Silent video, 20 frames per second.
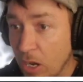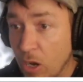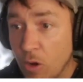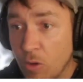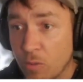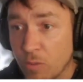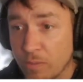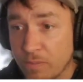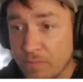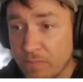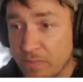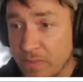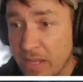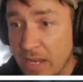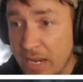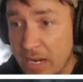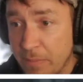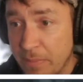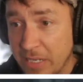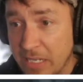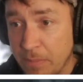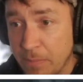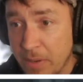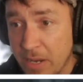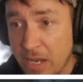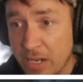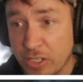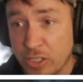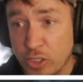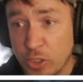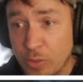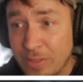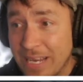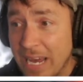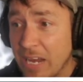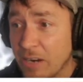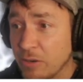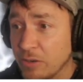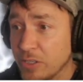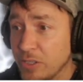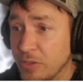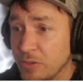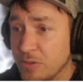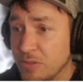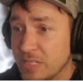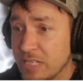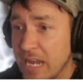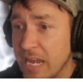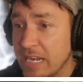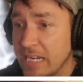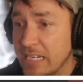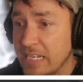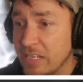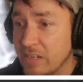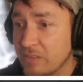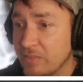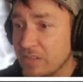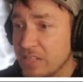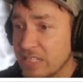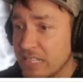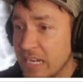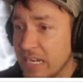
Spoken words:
in. Oh, and I beg your pardon, you cannot use any of